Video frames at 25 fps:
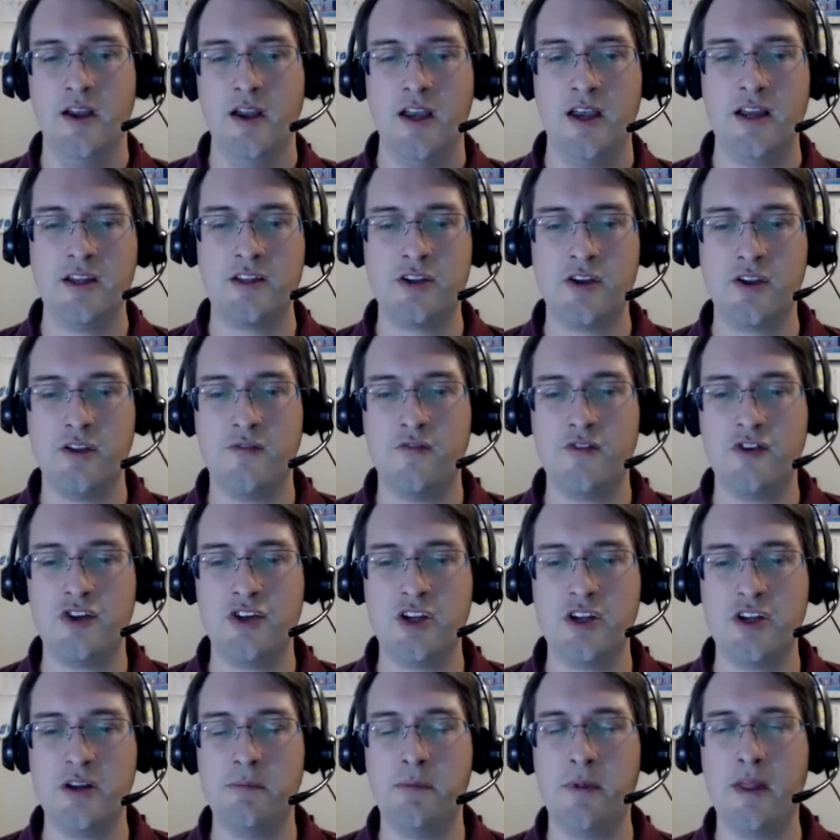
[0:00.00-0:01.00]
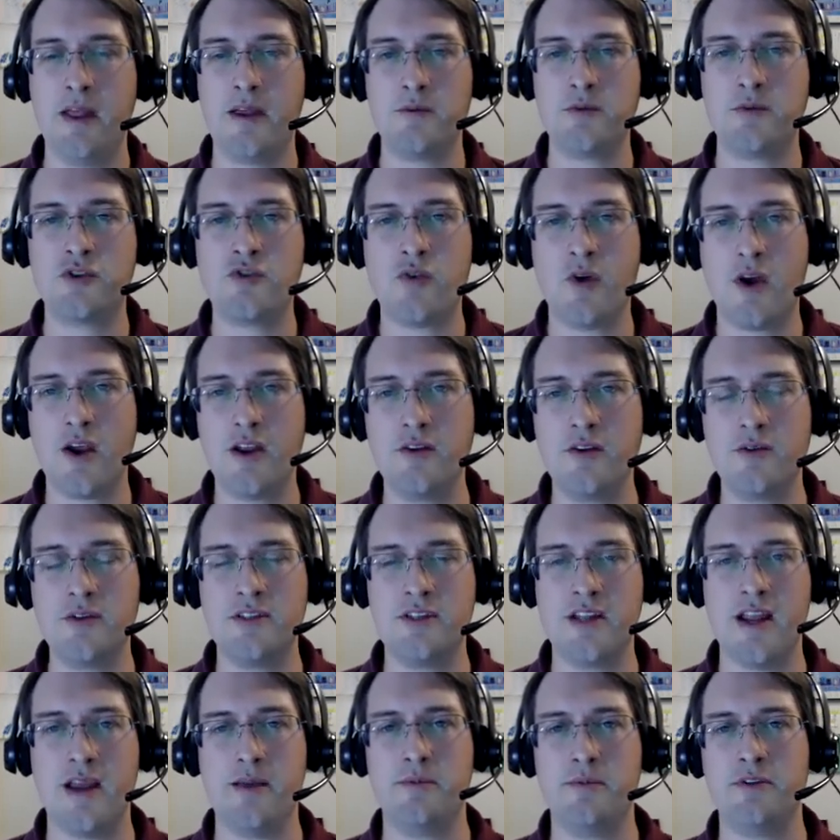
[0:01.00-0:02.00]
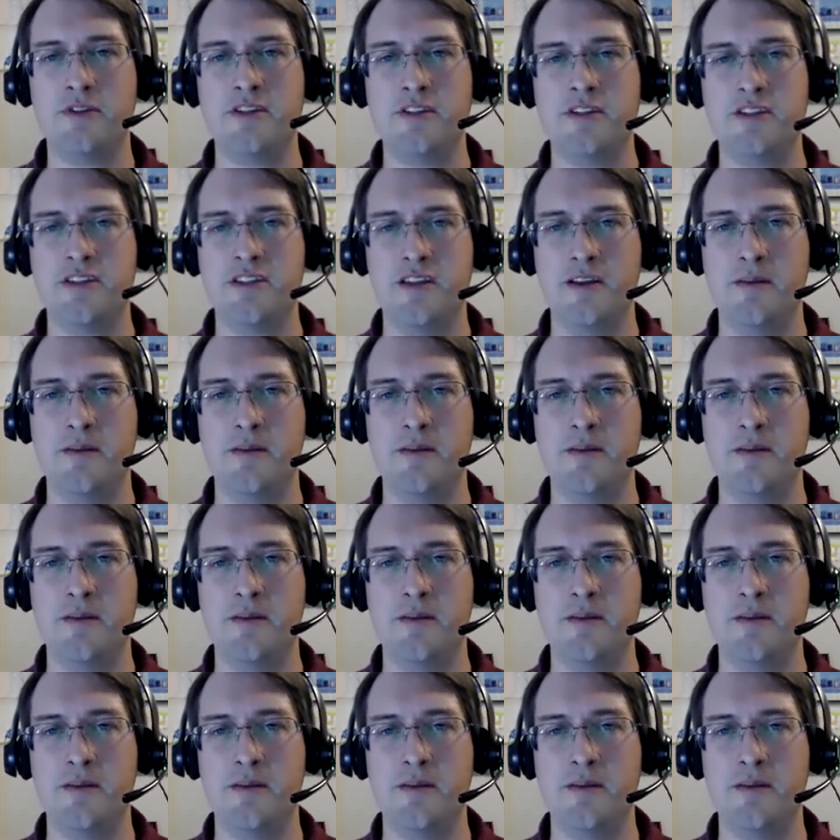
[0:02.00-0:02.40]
And so the Virginia Plan was trying to establish this